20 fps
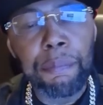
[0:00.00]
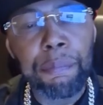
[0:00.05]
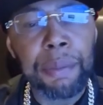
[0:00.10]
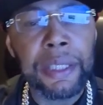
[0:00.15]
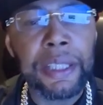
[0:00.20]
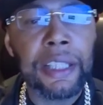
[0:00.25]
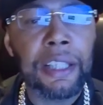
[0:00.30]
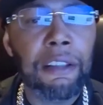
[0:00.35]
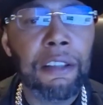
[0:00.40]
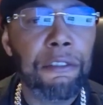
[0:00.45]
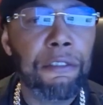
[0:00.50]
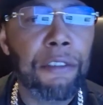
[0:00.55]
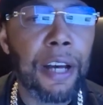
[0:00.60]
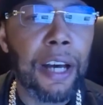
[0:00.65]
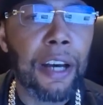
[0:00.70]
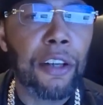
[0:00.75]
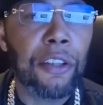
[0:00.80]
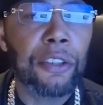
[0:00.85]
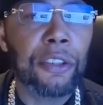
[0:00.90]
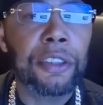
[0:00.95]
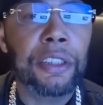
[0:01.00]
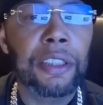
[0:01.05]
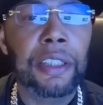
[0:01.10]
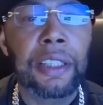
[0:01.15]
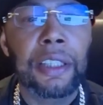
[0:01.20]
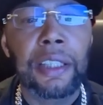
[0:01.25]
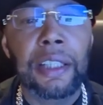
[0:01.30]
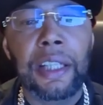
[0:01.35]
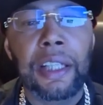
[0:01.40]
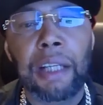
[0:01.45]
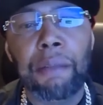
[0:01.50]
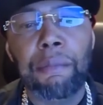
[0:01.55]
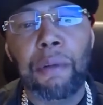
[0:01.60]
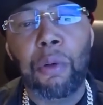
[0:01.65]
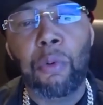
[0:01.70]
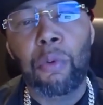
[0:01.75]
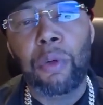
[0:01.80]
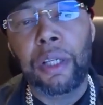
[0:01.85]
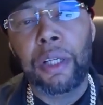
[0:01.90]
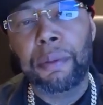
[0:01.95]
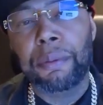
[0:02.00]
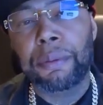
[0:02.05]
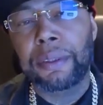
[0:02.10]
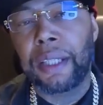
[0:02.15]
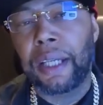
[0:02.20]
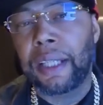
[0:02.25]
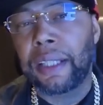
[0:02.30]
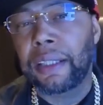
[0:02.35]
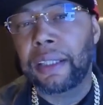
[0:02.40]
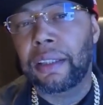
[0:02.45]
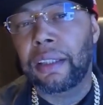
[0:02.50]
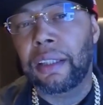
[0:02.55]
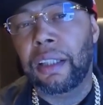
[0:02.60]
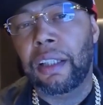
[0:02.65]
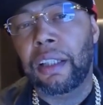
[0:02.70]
PDF files and my website,